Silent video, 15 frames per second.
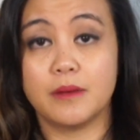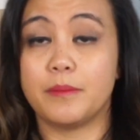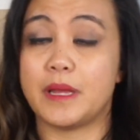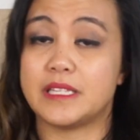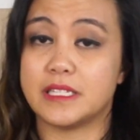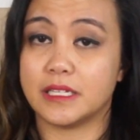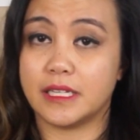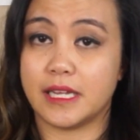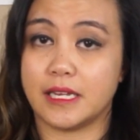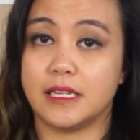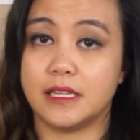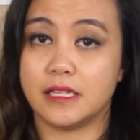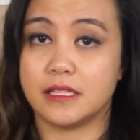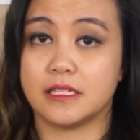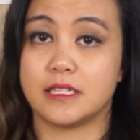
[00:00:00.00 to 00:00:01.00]
basically
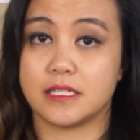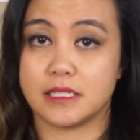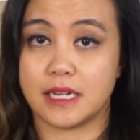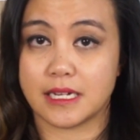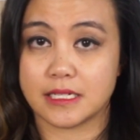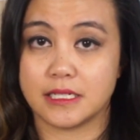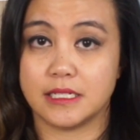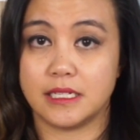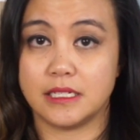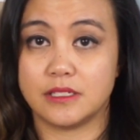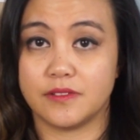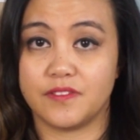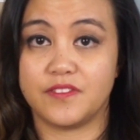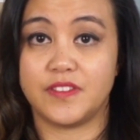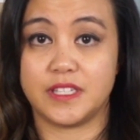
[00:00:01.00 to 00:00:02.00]
anything that doesn't actually need
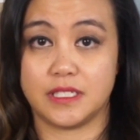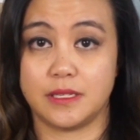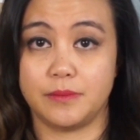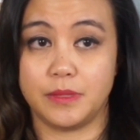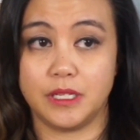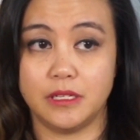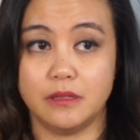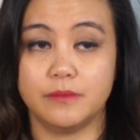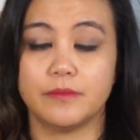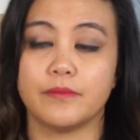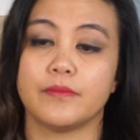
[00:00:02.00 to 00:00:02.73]
to fit something,